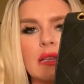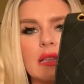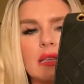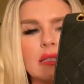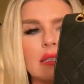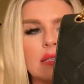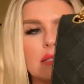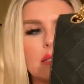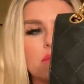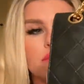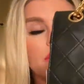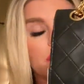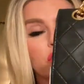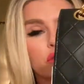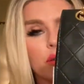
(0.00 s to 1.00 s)
This is
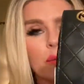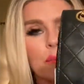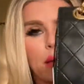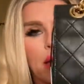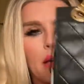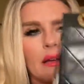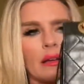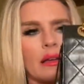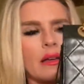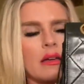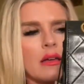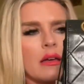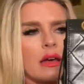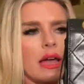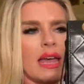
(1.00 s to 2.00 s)
my dream bag.
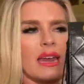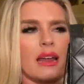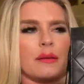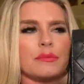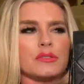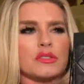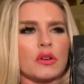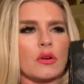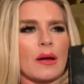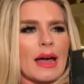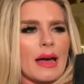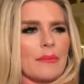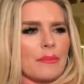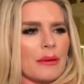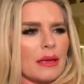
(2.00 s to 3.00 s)
And I'm so
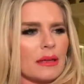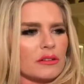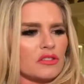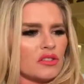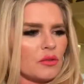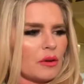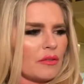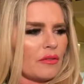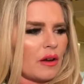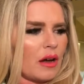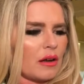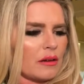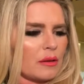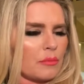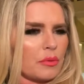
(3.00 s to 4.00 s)
happy to have
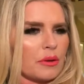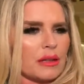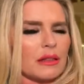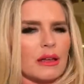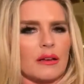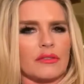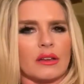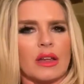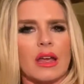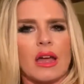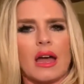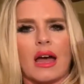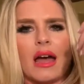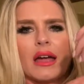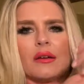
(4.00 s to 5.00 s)
gotten it pre-loved. I